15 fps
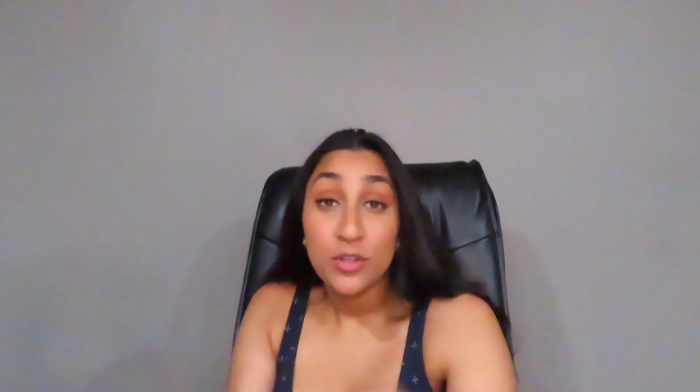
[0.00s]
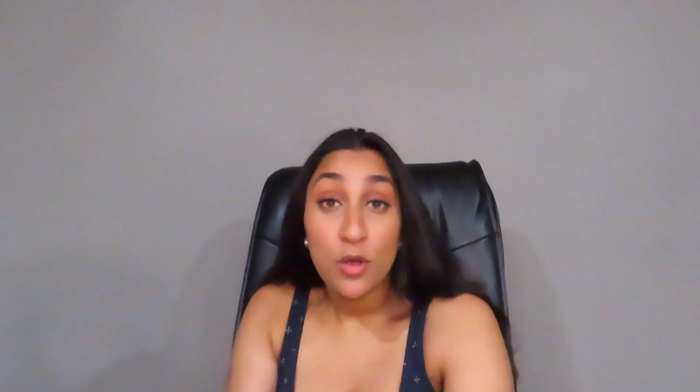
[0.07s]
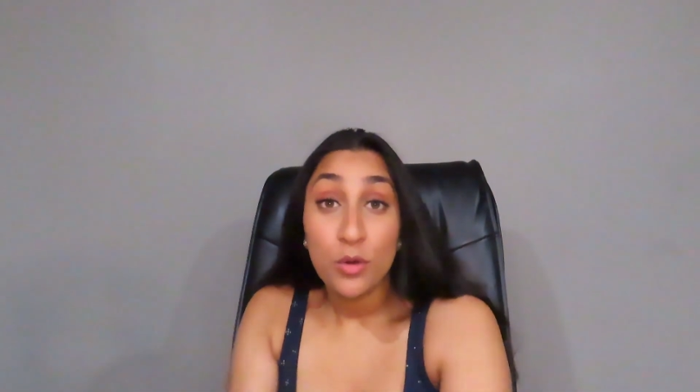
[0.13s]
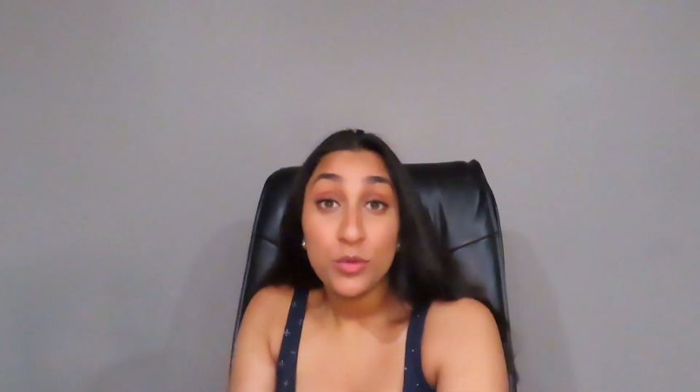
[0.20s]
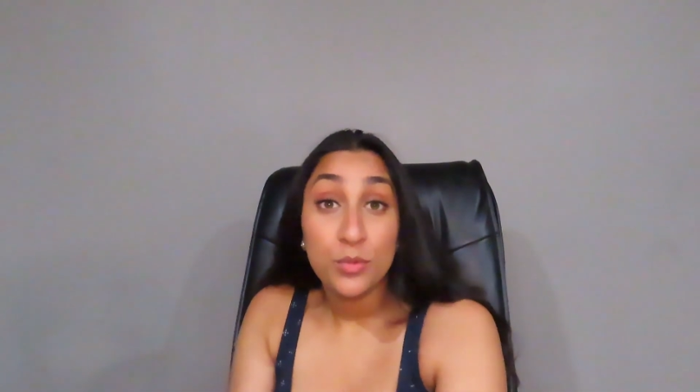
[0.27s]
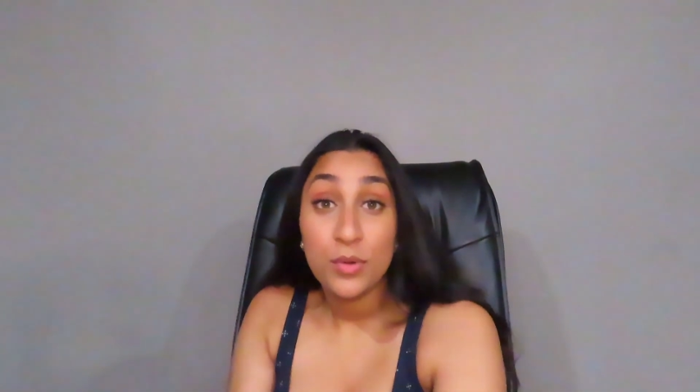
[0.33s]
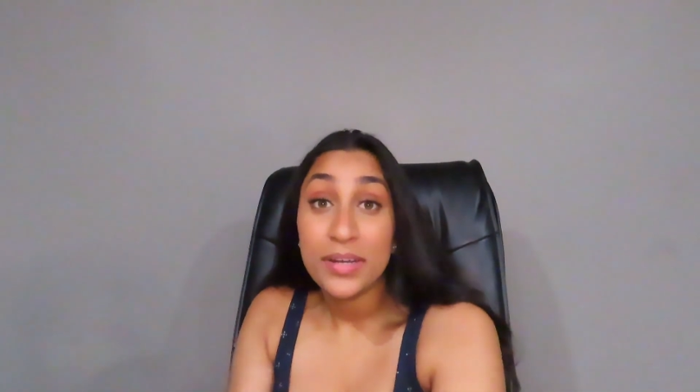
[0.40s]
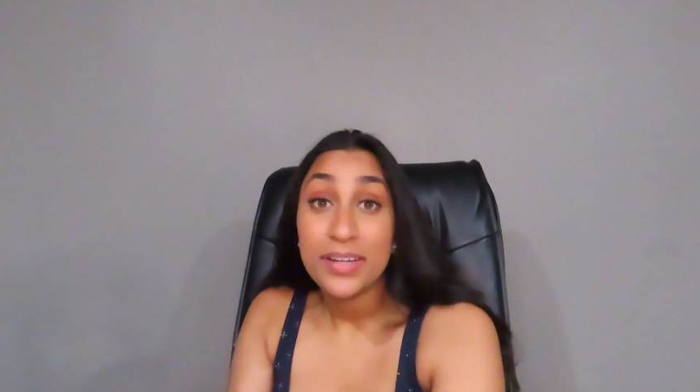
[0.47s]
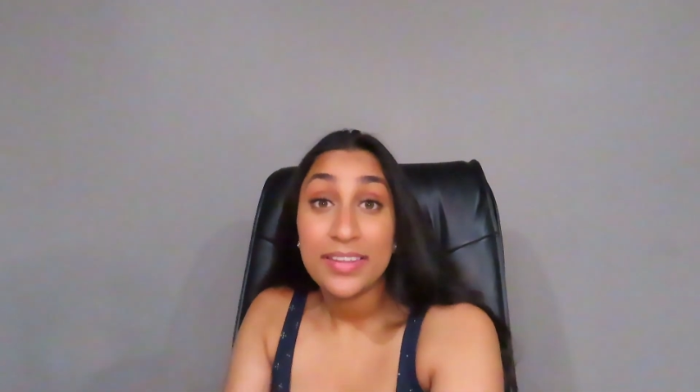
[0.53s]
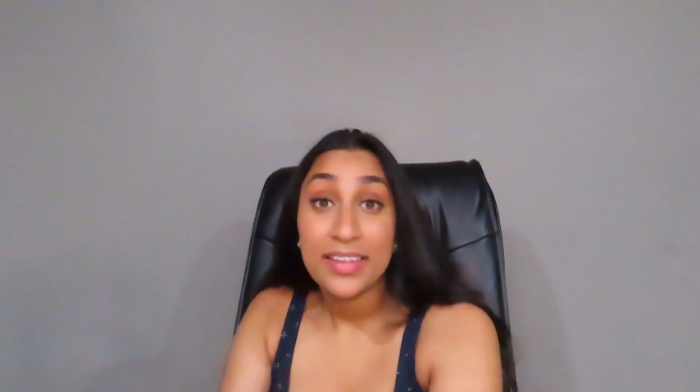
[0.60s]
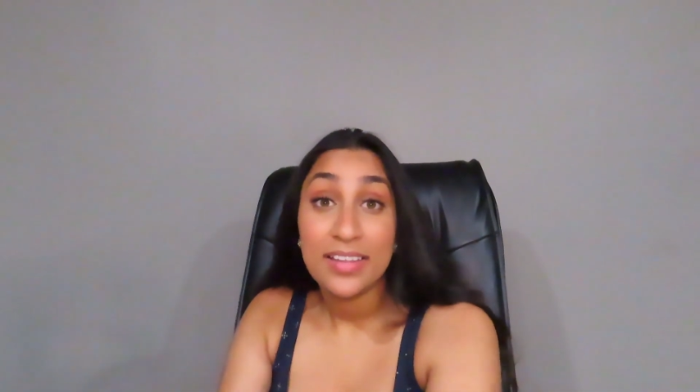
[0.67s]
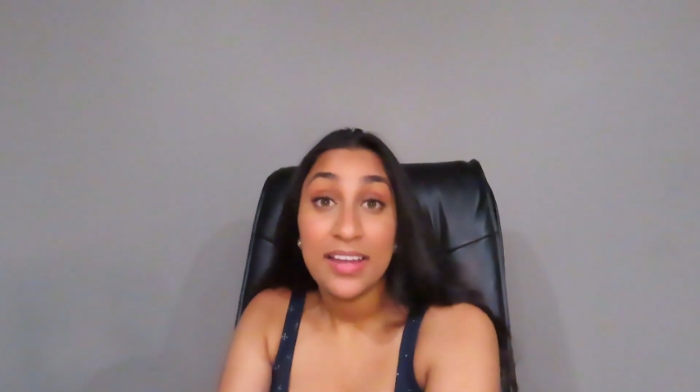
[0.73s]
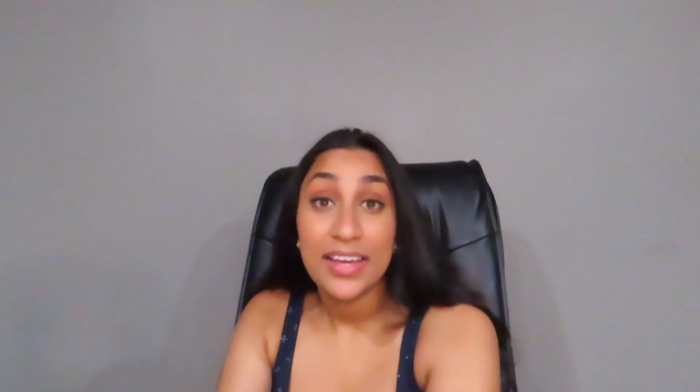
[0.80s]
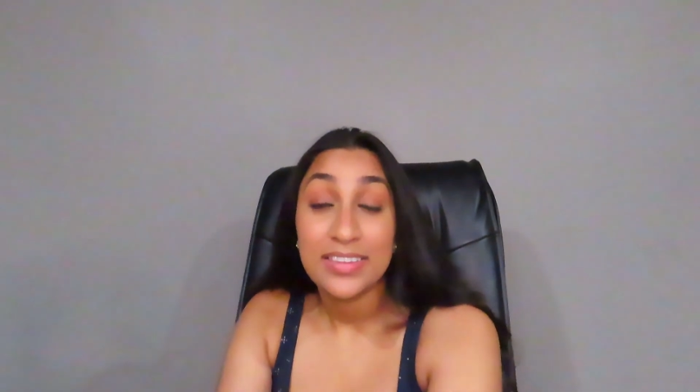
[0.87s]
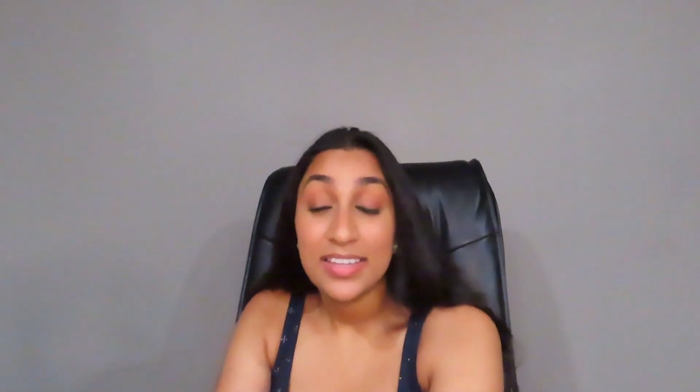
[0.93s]
to go through
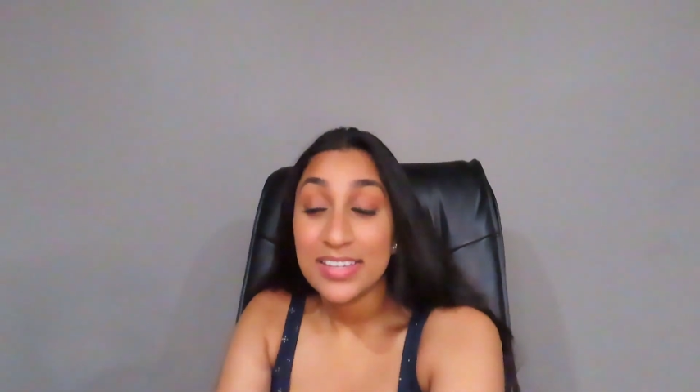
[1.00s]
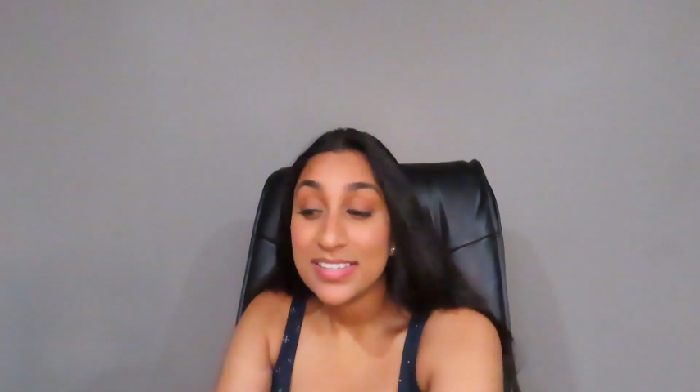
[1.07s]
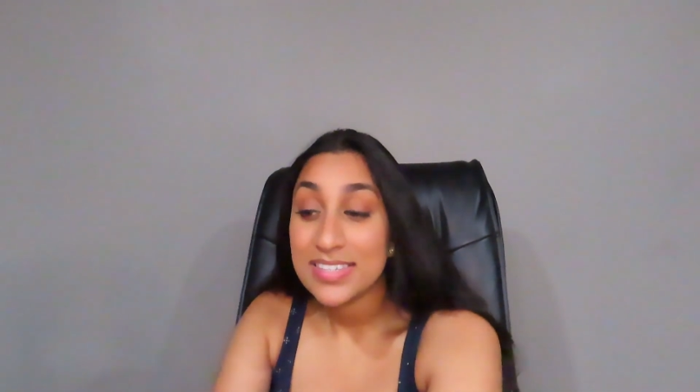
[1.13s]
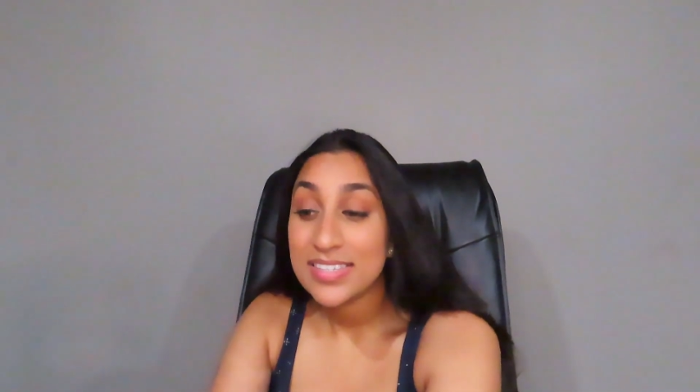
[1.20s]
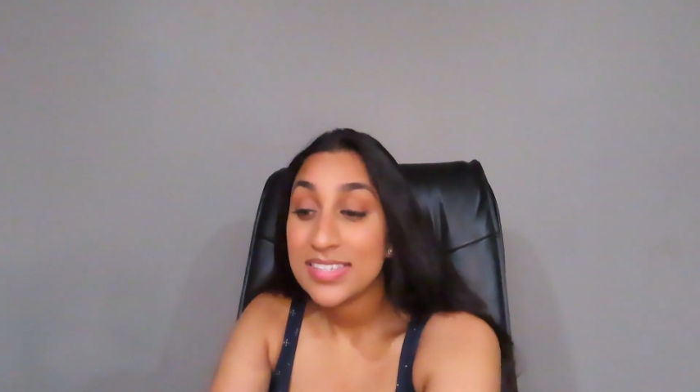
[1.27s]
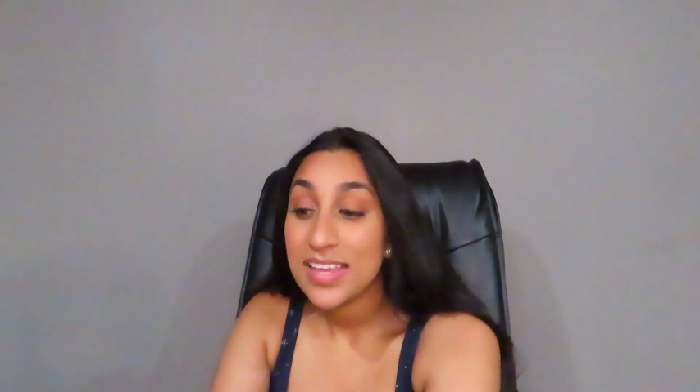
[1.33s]
anything like this.